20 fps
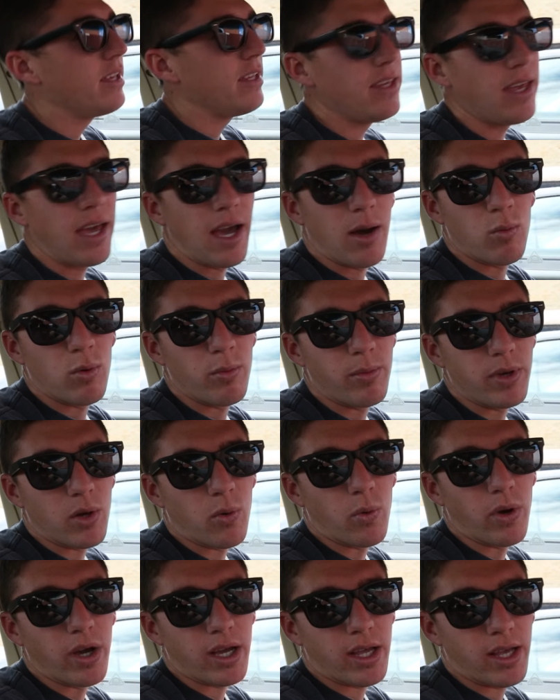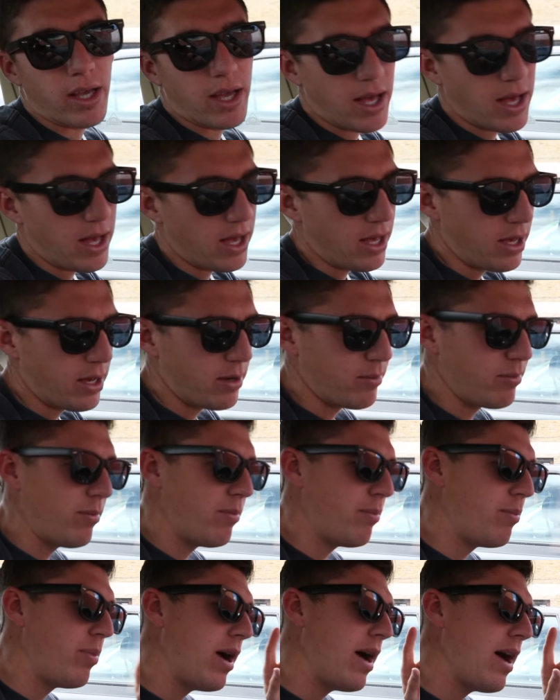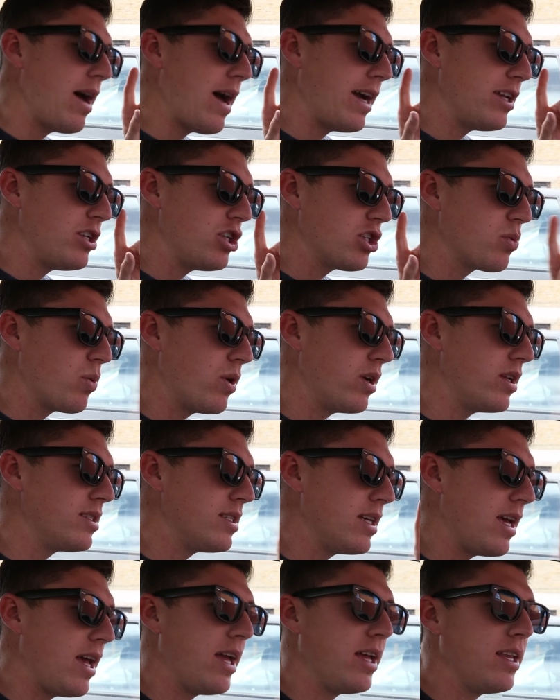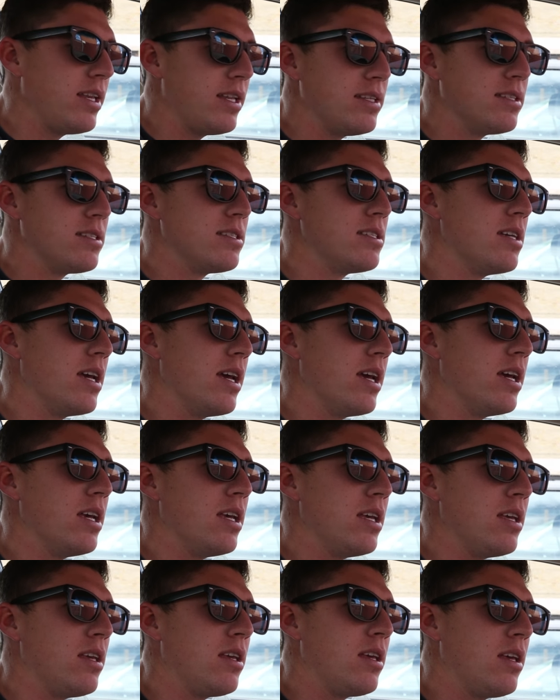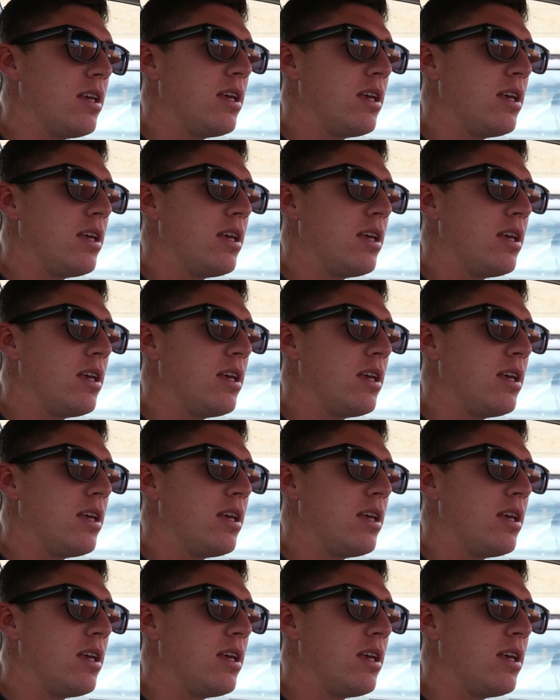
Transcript: Yeah, we'll be quick. Um, but I just wanted to end and say,